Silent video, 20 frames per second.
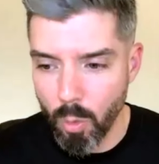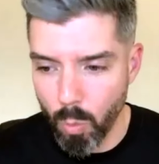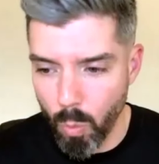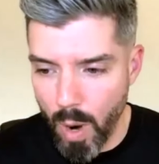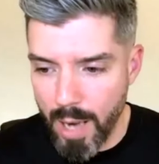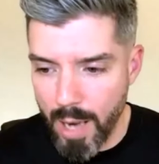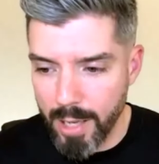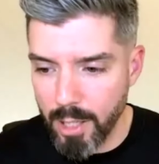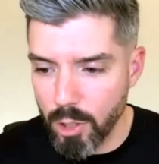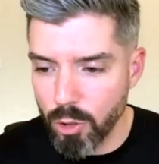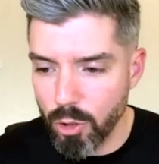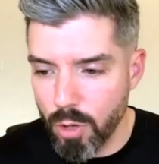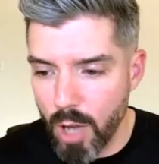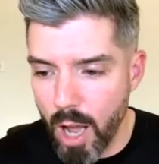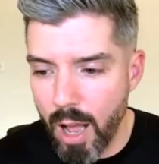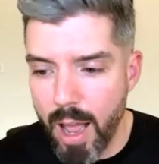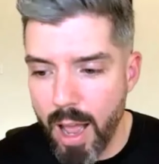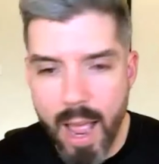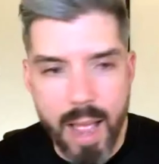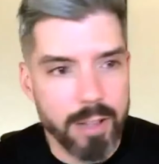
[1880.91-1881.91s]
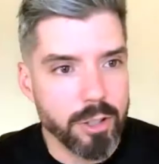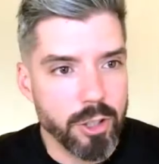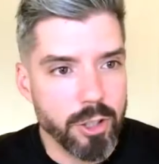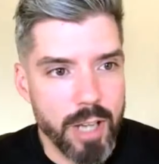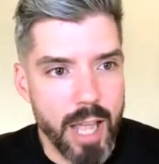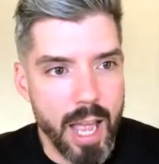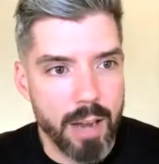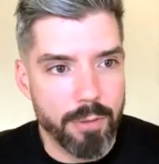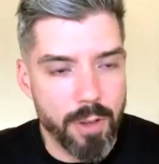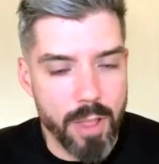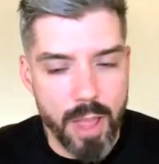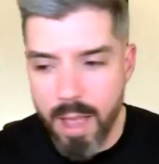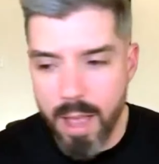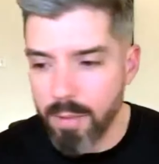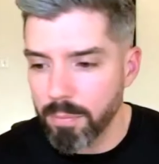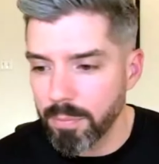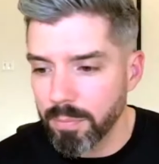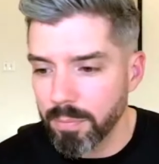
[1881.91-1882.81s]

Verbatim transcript: Why could you not ask your dad for that?